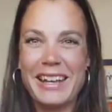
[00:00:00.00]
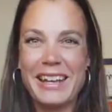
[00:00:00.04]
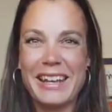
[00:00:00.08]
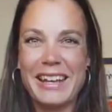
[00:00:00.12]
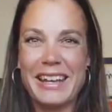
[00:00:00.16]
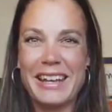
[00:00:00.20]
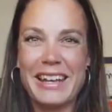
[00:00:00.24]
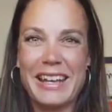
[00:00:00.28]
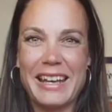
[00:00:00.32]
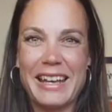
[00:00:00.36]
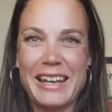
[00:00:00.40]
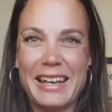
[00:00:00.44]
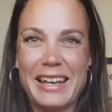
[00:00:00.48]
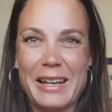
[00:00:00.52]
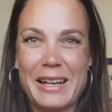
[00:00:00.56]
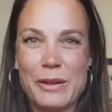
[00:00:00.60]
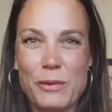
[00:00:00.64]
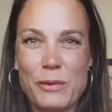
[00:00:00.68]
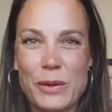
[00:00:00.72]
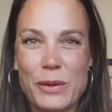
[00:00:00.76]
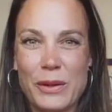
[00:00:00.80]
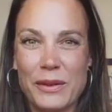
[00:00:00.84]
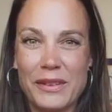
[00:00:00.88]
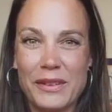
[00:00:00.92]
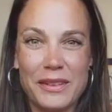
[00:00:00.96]
And
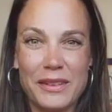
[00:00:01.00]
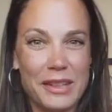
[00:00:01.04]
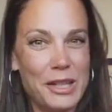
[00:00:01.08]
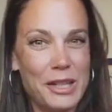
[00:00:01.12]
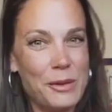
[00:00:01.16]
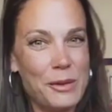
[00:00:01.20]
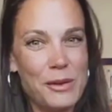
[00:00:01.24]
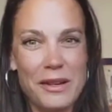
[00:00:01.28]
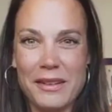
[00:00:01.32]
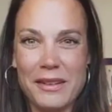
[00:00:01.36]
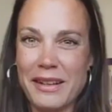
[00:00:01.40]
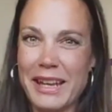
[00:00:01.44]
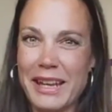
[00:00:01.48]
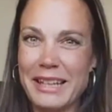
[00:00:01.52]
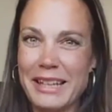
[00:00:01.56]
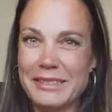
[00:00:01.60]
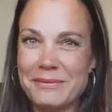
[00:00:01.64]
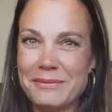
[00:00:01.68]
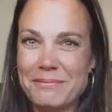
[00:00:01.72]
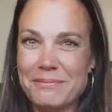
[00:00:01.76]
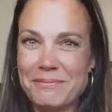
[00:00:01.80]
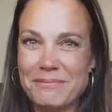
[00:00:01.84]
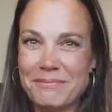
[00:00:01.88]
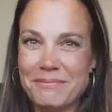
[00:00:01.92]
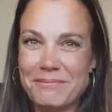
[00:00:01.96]
we'll see you all then.
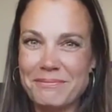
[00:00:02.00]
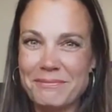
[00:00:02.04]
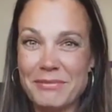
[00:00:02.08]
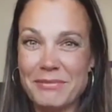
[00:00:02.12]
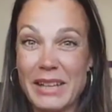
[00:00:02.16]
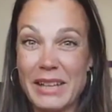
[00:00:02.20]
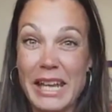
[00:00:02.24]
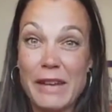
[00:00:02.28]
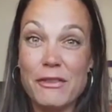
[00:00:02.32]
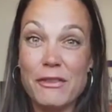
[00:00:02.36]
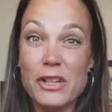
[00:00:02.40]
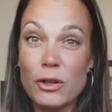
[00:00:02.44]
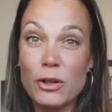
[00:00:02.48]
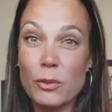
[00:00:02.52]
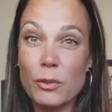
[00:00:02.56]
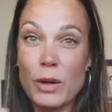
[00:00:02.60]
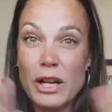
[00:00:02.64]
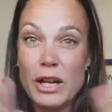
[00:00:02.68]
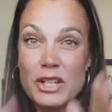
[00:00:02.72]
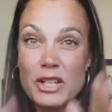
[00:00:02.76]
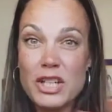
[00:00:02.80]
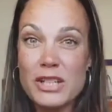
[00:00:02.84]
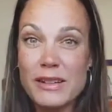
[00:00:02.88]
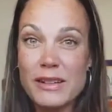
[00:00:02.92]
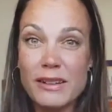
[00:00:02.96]
If you're
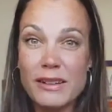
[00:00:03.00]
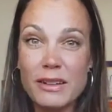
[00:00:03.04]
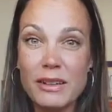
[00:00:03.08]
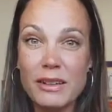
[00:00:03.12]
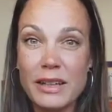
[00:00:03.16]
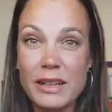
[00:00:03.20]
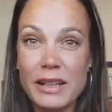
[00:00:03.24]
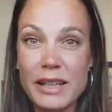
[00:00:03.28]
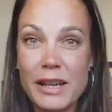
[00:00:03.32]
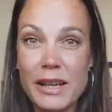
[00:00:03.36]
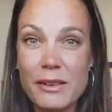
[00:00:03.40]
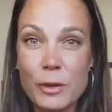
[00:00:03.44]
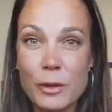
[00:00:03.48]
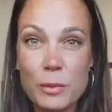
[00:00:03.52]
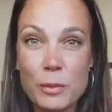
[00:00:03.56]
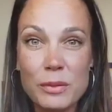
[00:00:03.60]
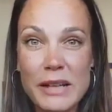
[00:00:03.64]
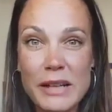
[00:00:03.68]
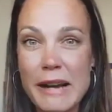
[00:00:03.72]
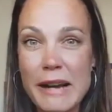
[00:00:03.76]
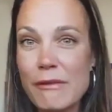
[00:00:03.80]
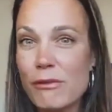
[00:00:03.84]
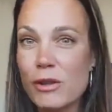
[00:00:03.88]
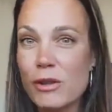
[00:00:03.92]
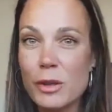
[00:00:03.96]
watching this on any other
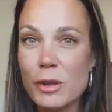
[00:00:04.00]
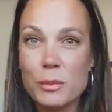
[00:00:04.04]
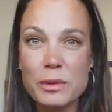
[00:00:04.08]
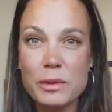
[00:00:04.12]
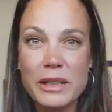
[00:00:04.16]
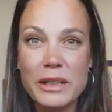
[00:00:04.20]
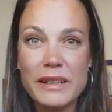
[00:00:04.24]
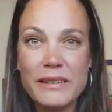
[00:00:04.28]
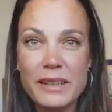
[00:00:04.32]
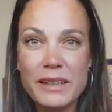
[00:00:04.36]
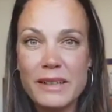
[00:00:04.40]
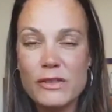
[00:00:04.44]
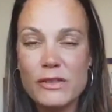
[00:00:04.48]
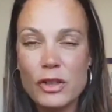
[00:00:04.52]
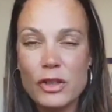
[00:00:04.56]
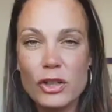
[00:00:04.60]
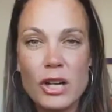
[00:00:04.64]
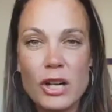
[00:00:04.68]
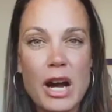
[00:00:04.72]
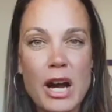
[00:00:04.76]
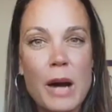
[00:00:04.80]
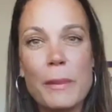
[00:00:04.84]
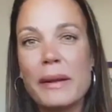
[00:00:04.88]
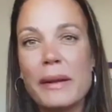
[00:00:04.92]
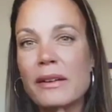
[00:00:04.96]
platform, please leave your
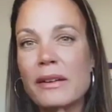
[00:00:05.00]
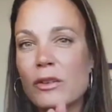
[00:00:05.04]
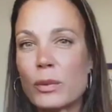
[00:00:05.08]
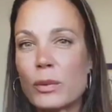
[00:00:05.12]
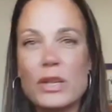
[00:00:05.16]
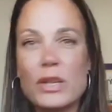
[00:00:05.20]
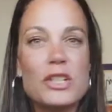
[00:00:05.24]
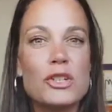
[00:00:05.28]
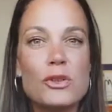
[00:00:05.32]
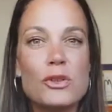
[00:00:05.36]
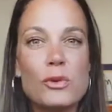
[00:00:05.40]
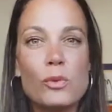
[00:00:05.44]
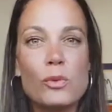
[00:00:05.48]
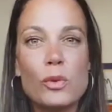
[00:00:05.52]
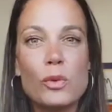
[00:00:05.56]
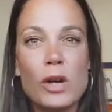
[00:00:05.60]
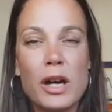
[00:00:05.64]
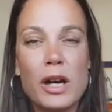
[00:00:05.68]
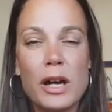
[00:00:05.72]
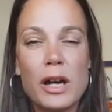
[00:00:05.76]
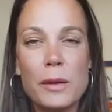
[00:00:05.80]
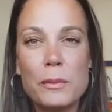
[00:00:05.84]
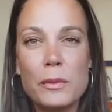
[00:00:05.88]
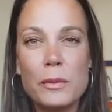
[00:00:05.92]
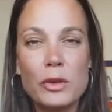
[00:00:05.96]
comments. We do
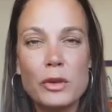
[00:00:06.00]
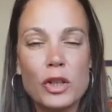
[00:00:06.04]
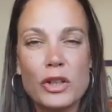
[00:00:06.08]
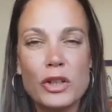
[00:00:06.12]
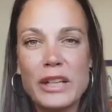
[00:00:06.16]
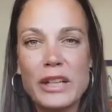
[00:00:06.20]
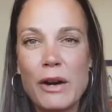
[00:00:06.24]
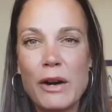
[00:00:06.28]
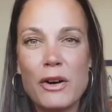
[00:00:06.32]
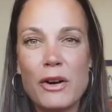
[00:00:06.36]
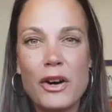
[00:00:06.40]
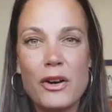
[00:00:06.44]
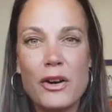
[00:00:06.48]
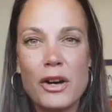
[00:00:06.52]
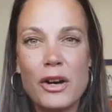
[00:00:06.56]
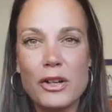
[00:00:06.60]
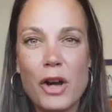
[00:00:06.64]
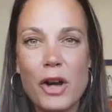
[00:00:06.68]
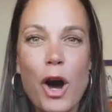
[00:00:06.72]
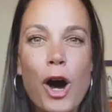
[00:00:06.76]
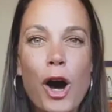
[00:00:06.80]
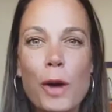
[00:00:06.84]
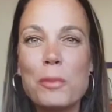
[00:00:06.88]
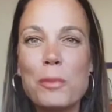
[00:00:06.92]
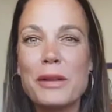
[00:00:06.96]
look out on
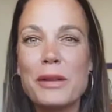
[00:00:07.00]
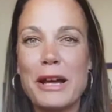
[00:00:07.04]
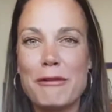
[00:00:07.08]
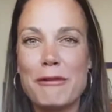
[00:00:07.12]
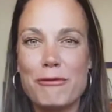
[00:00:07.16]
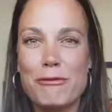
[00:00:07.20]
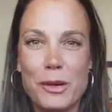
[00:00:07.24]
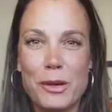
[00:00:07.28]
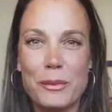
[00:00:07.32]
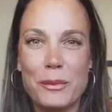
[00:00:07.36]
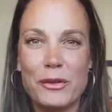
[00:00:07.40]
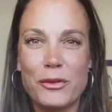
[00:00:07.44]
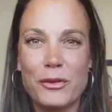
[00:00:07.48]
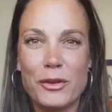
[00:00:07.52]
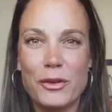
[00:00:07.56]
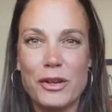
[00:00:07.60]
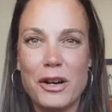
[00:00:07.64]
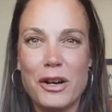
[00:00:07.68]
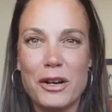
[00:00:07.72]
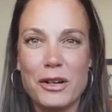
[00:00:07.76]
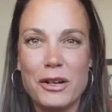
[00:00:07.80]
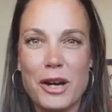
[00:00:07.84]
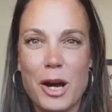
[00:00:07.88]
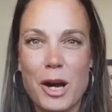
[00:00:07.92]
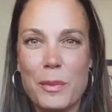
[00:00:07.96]
all platforms for
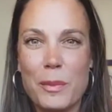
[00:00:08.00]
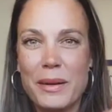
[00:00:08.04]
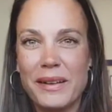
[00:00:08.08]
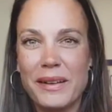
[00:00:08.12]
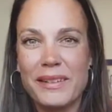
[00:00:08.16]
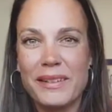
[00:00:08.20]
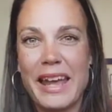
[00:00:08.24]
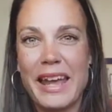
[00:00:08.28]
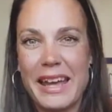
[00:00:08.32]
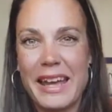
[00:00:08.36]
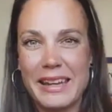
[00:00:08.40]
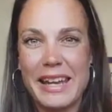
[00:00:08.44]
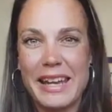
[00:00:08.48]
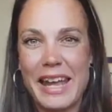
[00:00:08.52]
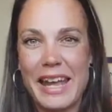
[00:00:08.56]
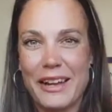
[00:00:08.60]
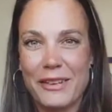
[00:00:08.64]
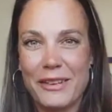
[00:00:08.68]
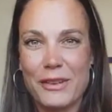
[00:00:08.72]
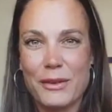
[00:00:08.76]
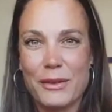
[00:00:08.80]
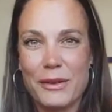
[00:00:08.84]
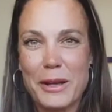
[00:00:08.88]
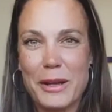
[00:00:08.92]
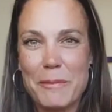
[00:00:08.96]
our comments and
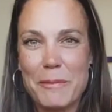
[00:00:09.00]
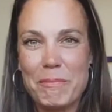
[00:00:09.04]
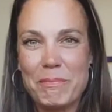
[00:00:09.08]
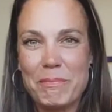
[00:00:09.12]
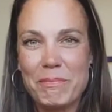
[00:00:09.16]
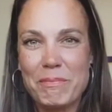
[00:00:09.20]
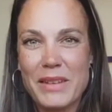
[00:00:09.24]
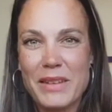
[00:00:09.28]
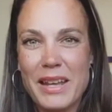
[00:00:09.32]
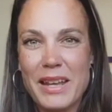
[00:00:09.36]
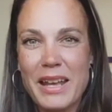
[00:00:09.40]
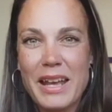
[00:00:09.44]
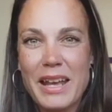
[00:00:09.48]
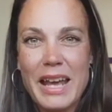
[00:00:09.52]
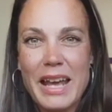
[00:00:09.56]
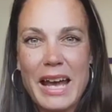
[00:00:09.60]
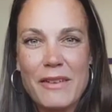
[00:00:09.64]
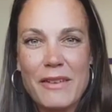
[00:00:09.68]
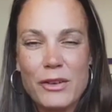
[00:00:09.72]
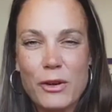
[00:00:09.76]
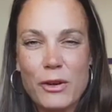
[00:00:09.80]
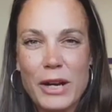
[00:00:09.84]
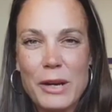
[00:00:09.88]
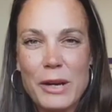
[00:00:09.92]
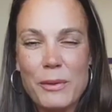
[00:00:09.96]
answer them. Have
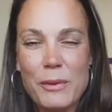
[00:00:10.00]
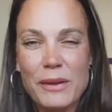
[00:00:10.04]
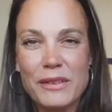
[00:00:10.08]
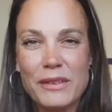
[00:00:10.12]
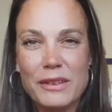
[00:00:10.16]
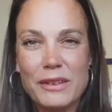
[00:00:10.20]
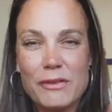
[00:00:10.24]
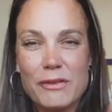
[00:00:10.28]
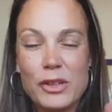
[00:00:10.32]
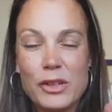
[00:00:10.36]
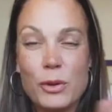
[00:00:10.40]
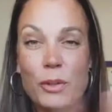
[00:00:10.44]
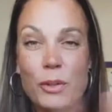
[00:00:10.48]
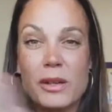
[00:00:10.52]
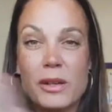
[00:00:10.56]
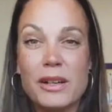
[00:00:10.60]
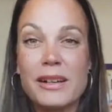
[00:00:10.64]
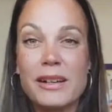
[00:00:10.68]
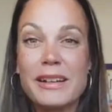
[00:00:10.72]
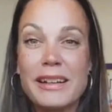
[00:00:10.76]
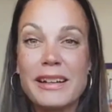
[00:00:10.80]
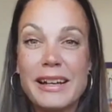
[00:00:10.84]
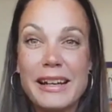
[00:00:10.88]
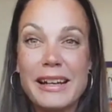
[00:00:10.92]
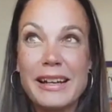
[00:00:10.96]
a great rest of your
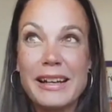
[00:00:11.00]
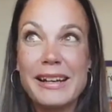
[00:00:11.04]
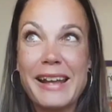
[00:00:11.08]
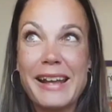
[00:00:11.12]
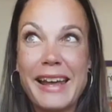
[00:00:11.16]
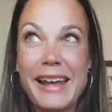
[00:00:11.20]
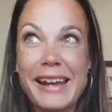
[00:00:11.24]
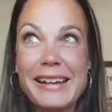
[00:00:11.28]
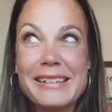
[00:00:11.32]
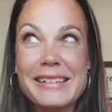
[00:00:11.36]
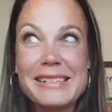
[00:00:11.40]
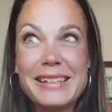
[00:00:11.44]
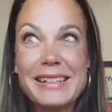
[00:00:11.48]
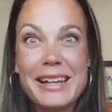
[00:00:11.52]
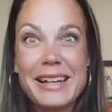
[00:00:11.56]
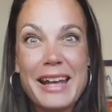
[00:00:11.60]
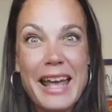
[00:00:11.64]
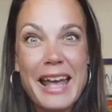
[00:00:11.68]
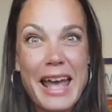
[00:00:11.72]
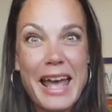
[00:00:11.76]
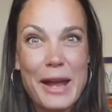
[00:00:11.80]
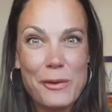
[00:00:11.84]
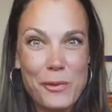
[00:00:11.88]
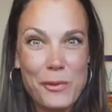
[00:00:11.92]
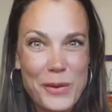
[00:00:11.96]
night
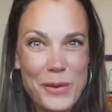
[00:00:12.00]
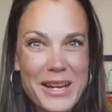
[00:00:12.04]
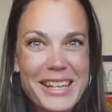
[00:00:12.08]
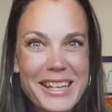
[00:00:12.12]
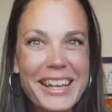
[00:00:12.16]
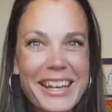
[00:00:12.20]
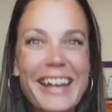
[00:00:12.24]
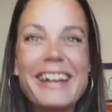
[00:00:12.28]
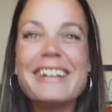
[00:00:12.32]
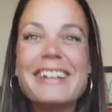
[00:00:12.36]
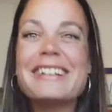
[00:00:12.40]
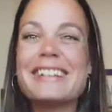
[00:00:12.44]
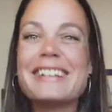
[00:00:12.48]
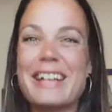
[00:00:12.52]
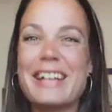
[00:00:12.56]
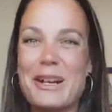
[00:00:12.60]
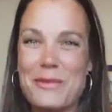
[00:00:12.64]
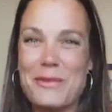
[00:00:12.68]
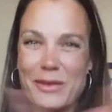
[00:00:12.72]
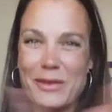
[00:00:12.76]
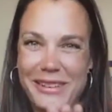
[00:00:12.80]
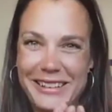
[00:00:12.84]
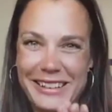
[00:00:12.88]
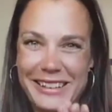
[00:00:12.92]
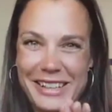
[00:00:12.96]
and weekend, and
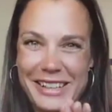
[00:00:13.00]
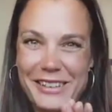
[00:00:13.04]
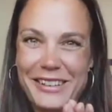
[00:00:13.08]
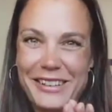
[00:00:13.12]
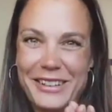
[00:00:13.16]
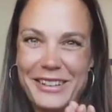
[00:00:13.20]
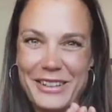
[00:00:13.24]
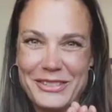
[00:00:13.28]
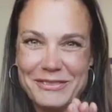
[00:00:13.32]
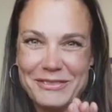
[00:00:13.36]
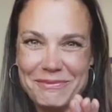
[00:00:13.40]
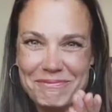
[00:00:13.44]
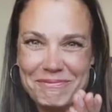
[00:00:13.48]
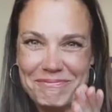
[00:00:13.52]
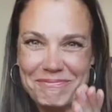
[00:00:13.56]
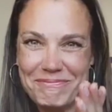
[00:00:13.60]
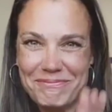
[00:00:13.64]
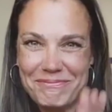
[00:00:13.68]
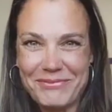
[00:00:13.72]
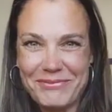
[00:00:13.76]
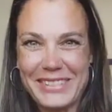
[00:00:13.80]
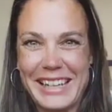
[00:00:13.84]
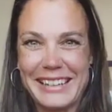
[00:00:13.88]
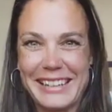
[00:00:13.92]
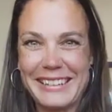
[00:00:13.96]
we'll see you soon.
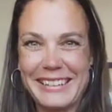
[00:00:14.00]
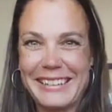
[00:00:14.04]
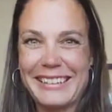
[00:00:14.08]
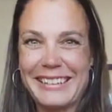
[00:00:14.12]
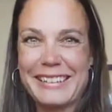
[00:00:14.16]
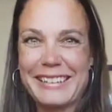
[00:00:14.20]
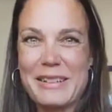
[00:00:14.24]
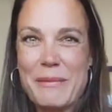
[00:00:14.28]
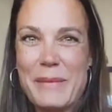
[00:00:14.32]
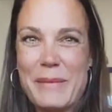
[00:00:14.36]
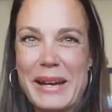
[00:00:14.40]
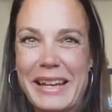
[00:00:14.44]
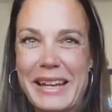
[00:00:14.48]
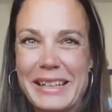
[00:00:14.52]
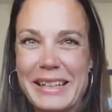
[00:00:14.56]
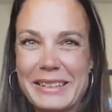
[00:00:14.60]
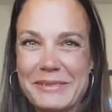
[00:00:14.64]
Thanks. Bye.